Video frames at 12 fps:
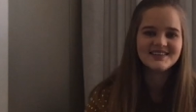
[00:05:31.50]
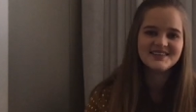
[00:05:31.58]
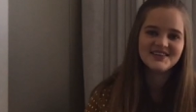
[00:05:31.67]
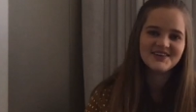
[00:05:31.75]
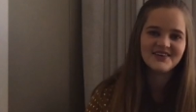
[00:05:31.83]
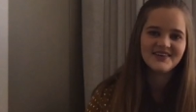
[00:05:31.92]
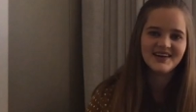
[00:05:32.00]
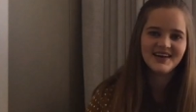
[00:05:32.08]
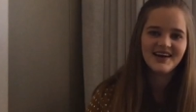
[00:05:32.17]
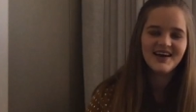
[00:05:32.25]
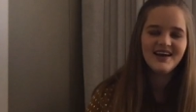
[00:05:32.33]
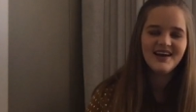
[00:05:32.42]

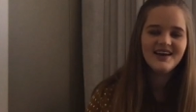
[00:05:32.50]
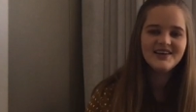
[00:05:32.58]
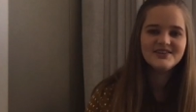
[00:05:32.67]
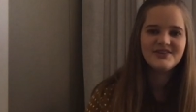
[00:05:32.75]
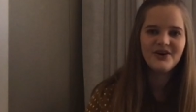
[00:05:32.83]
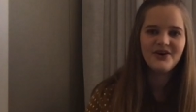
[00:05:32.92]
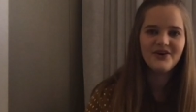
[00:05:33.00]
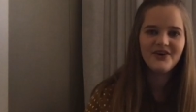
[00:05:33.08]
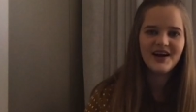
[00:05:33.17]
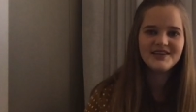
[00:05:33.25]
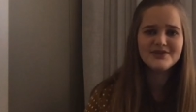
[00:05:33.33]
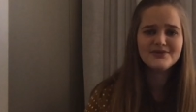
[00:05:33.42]
degree. So
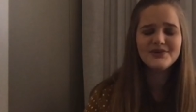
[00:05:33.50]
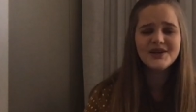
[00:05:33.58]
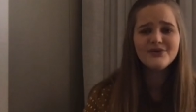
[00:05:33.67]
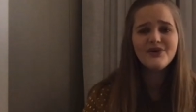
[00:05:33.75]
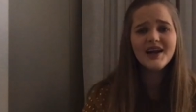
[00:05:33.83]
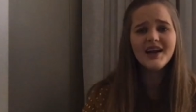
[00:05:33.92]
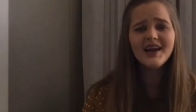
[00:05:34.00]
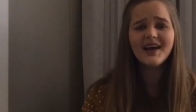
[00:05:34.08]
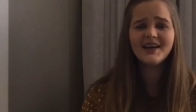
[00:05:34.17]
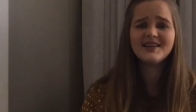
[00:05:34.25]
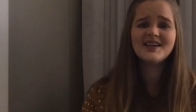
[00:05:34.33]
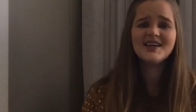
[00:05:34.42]
I just would really
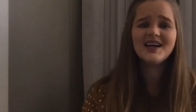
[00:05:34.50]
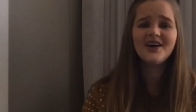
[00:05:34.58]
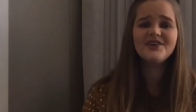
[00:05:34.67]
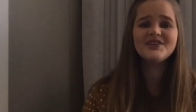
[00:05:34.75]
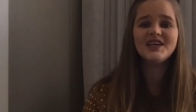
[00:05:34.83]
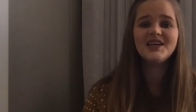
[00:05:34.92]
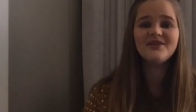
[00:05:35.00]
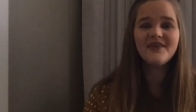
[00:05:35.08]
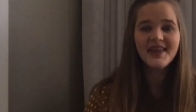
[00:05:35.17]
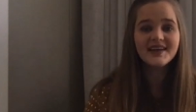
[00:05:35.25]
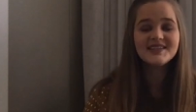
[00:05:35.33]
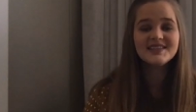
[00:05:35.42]
like to encourage anyone
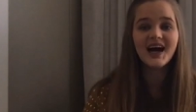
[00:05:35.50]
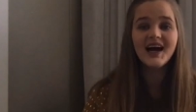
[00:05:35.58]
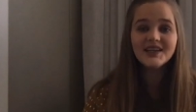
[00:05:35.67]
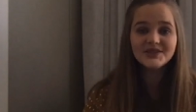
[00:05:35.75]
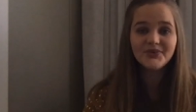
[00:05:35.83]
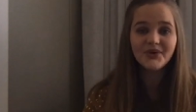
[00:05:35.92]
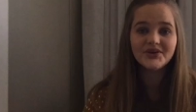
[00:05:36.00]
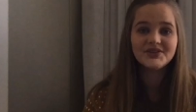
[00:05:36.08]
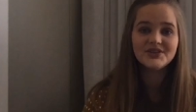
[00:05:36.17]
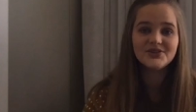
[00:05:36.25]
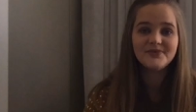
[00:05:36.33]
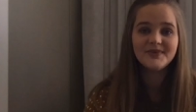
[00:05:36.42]
that does want
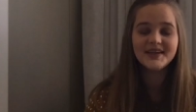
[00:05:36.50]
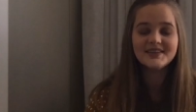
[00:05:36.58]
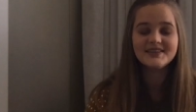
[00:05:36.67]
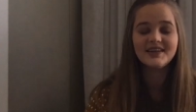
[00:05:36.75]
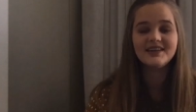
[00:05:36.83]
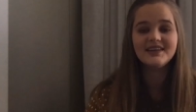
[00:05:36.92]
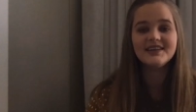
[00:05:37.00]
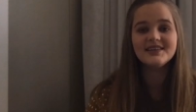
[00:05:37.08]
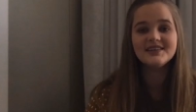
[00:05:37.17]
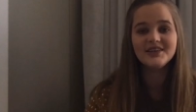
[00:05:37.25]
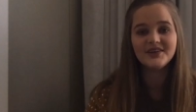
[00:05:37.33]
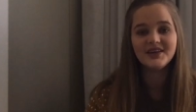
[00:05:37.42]
to do medicine and
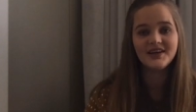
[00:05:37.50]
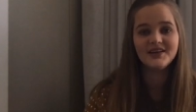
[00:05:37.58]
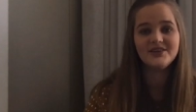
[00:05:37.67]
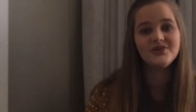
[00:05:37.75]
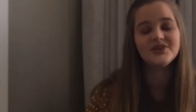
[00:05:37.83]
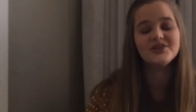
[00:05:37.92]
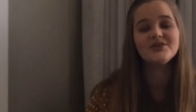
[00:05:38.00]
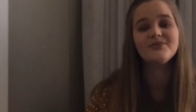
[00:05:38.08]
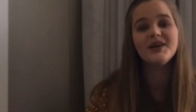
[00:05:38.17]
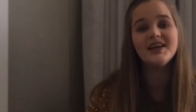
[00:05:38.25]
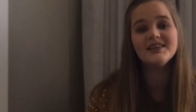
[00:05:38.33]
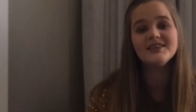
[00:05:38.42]
is looking into it to
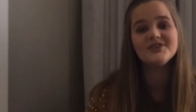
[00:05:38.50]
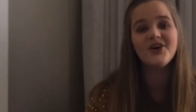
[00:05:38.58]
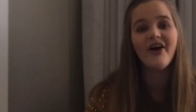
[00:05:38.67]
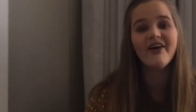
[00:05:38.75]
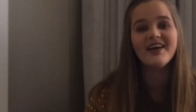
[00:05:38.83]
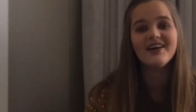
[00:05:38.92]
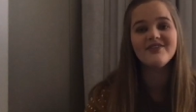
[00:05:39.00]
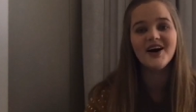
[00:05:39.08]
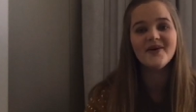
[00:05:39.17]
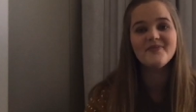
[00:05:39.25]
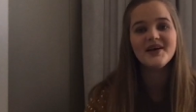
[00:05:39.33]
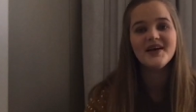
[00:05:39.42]
please not give
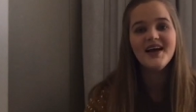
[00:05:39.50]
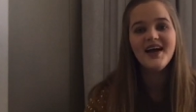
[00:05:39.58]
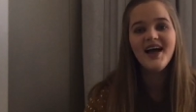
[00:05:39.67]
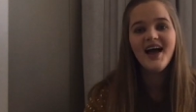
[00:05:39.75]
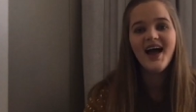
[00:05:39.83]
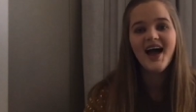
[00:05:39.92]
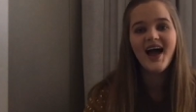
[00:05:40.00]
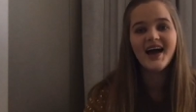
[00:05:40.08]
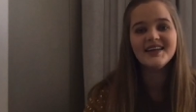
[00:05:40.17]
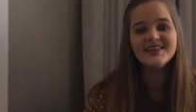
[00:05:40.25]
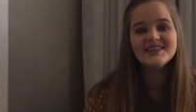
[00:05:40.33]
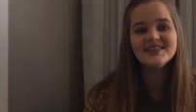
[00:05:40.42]
up
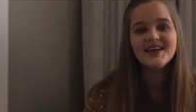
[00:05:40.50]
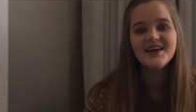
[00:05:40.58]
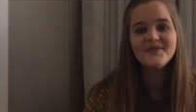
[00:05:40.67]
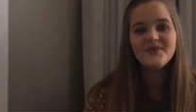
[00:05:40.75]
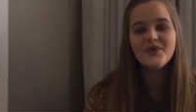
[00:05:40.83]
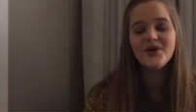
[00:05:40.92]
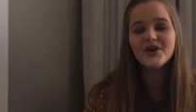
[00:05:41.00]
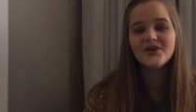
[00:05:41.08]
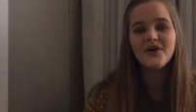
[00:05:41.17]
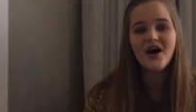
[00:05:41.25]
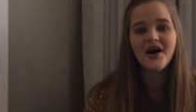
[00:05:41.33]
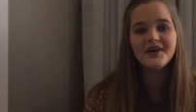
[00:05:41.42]
and work
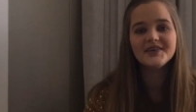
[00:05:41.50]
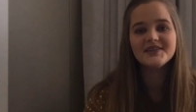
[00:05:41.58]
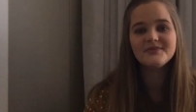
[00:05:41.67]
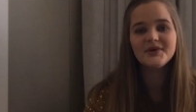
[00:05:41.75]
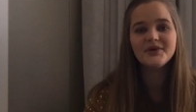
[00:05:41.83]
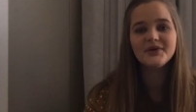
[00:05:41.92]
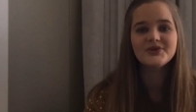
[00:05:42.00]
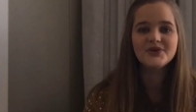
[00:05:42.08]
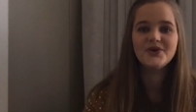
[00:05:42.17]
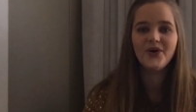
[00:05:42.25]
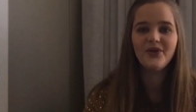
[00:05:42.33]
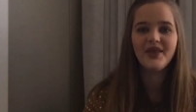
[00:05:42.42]
your hardest, but also
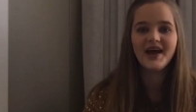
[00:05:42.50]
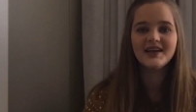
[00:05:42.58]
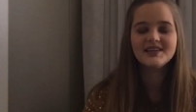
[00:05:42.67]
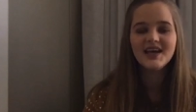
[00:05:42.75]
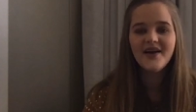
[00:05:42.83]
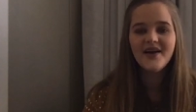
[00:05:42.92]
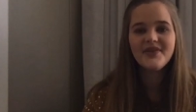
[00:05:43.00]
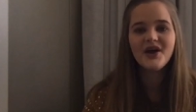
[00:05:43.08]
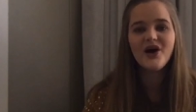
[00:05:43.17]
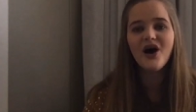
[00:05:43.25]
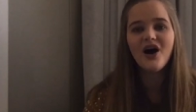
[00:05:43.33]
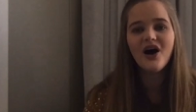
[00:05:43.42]
know that there
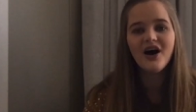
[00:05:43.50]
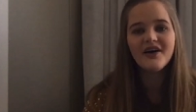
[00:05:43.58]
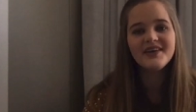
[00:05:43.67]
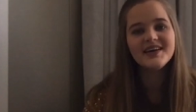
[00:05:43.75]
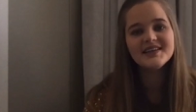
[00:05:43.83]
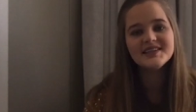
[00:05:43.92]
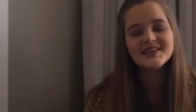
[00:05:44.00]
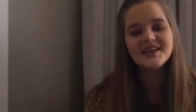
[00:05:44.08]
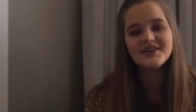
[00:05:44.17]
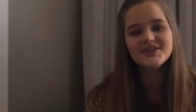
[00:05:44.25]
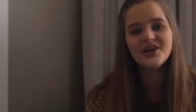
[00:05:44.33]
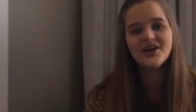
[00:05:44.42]
is
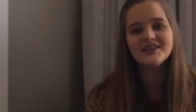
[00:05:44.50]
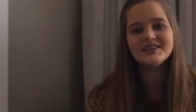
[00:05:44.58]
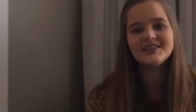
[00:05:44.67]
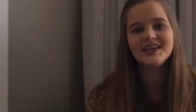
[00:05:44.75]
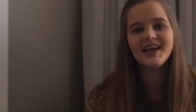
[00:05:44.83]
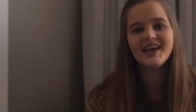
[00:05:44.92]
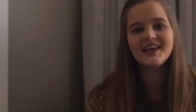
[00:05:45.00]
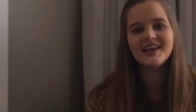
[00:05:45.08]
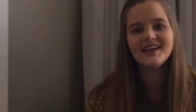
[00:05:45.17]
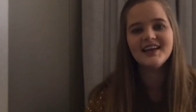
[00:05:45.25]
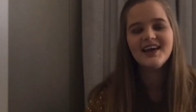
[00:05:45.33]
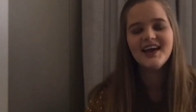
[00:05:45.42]
another chance to get
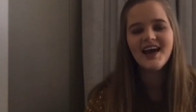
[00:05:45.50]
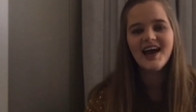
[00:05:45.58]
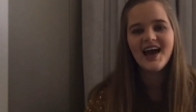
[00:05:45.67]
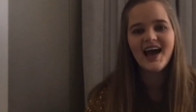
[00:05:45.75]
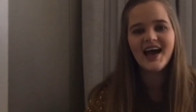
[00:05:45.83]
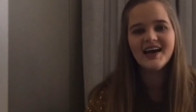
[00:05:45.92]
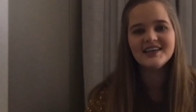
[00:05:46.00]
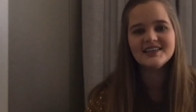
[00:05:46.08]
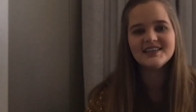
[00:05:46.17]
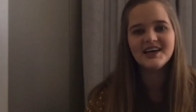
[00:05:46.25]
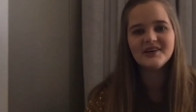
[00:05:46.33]
in. And